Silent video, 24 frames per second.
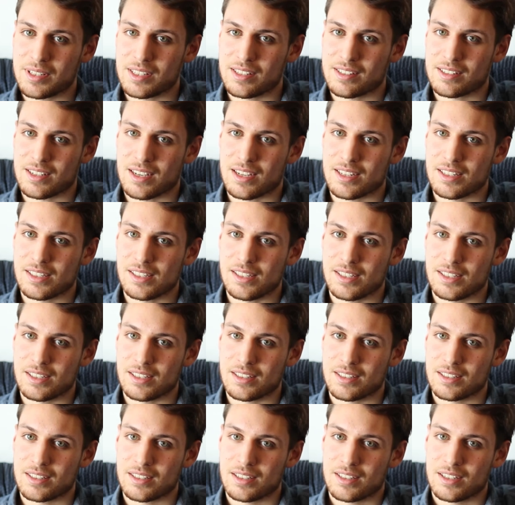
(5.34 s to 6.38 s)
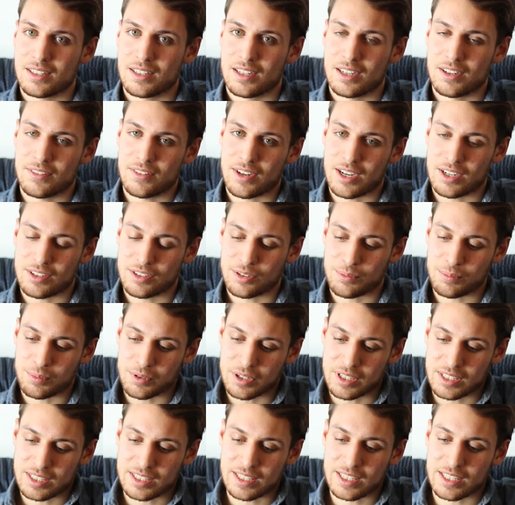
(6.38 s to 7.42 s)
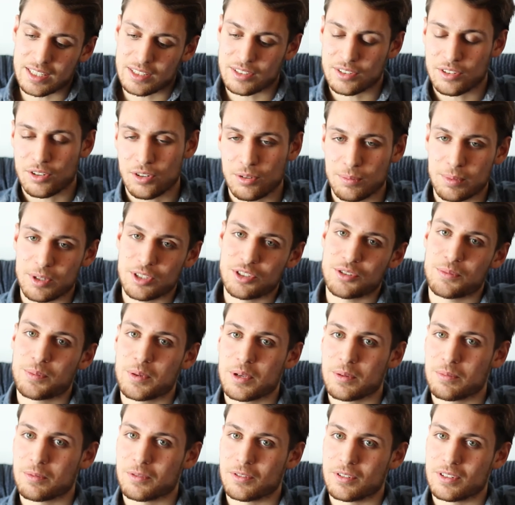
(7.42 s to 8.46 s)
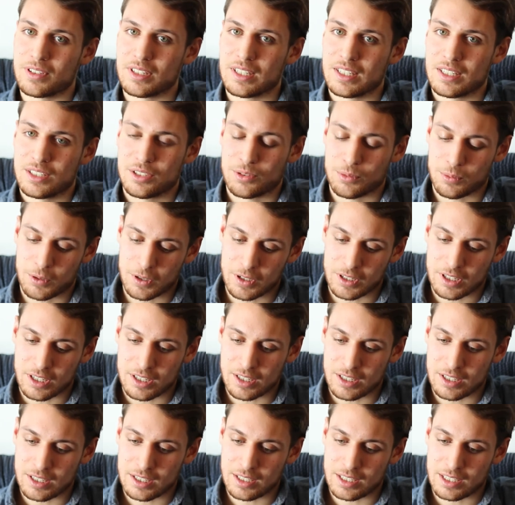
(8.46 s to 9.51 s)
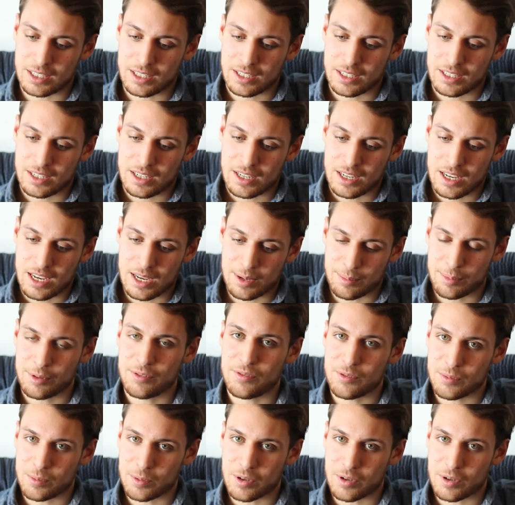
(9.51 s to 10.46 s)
this idea of how to bring together a whole bunch of people to work on a movie